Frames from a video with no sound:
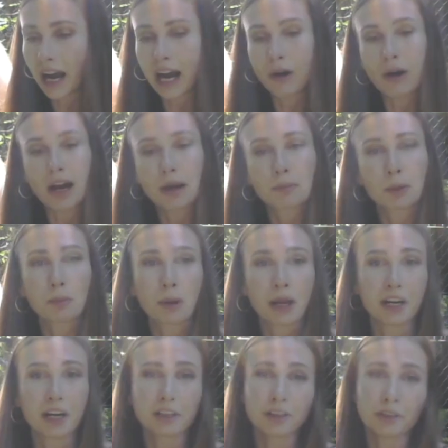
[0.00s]
how I
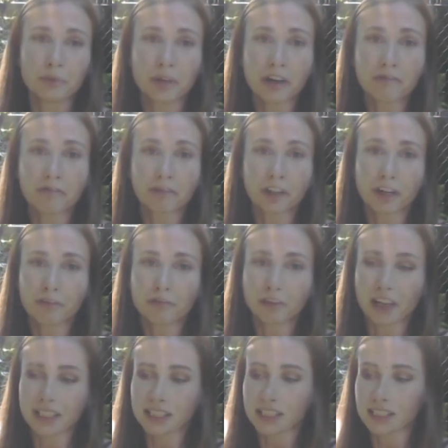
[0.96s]
prepare Luna for our
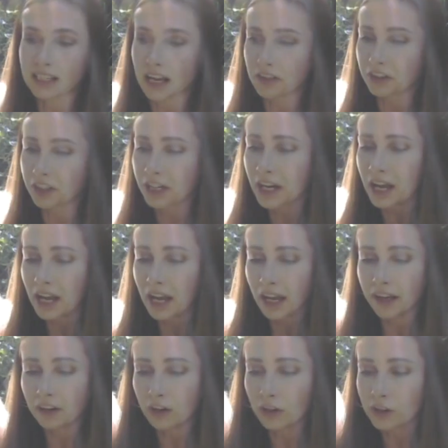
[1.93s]
flights together,
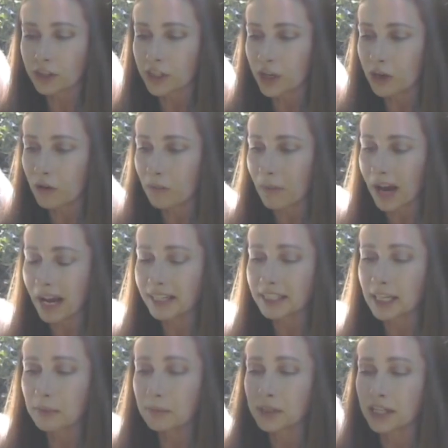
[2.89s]
and also my
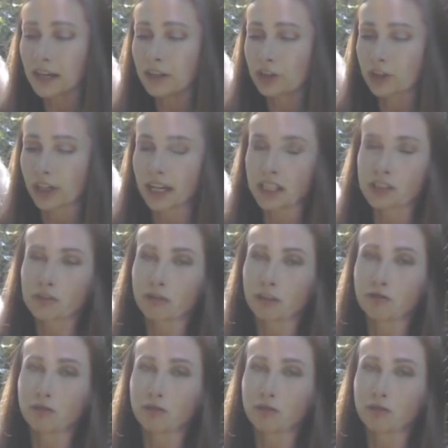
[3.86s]
tips and tricks for